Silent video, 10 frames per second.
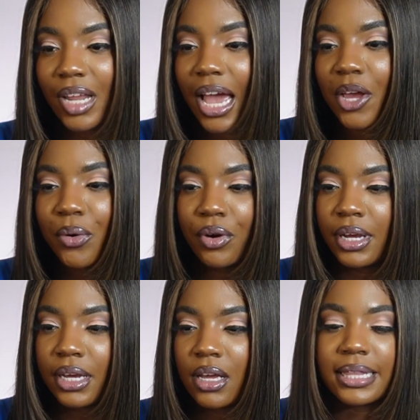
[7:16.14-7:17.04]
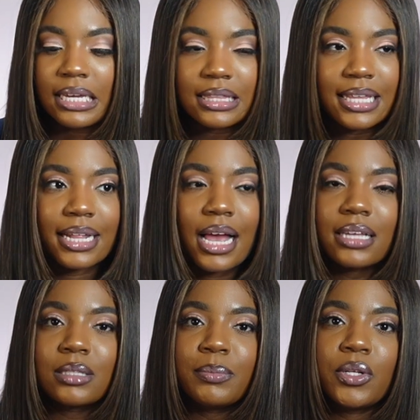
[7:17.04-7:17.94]
I agree. I think that
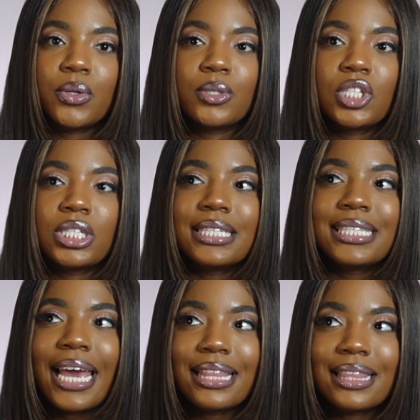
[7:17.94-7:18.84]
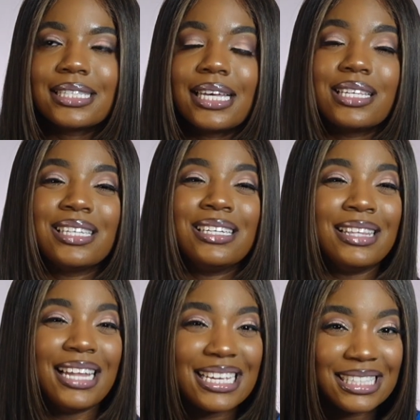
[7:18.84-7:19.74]
hospitals should take this as a
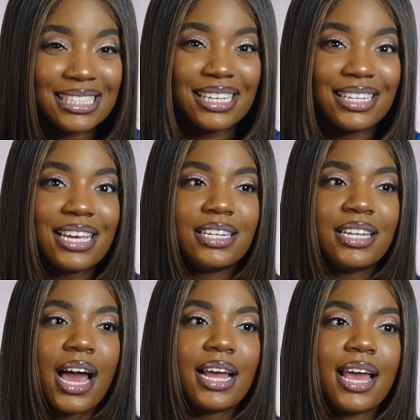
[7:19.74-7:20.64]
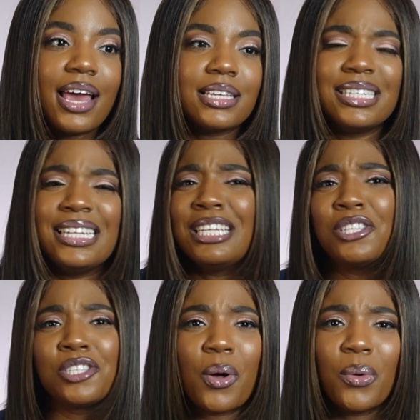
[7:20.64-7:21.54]
lesson and not as an
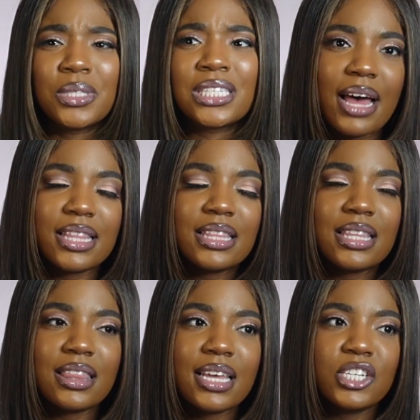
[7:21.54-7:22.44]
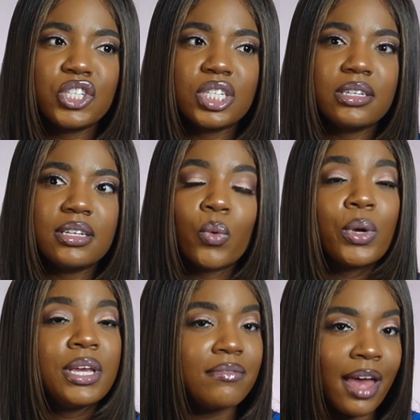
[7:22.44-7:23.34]
insult. I think that they should
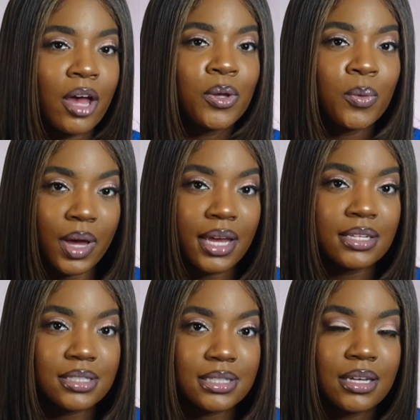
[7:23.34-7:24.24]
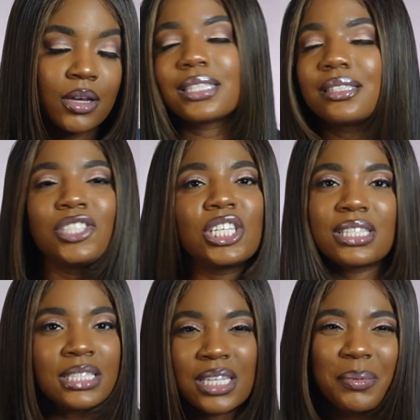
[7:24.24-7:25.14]
reevaluate. Just
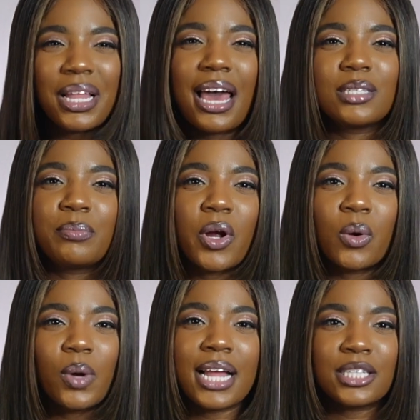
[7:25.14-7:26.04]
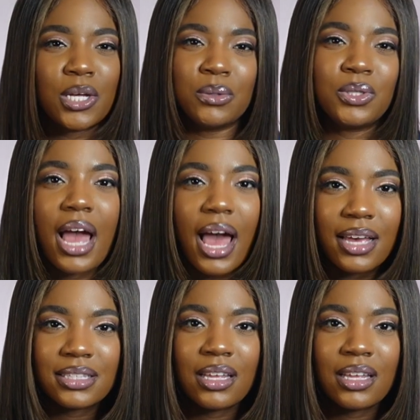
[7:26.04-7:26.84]
the tip of the iceberg, what I told you guys,